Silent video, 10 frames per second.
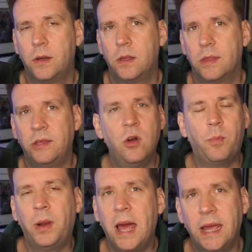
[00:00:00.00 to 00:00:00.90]
They're not
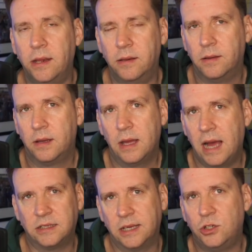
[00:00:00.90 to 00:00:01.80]
playing
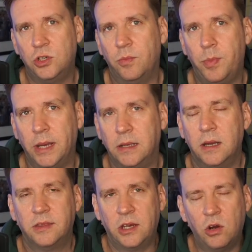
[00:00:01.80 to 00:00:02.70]
as they should be.
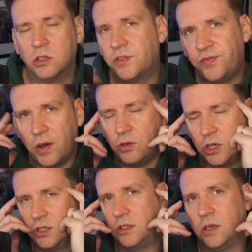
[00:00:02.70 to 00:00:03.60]
They're not as
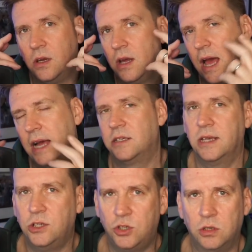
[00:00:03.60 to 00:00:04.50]
focused as
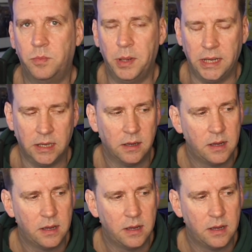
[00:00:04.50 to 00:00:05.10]
they should be.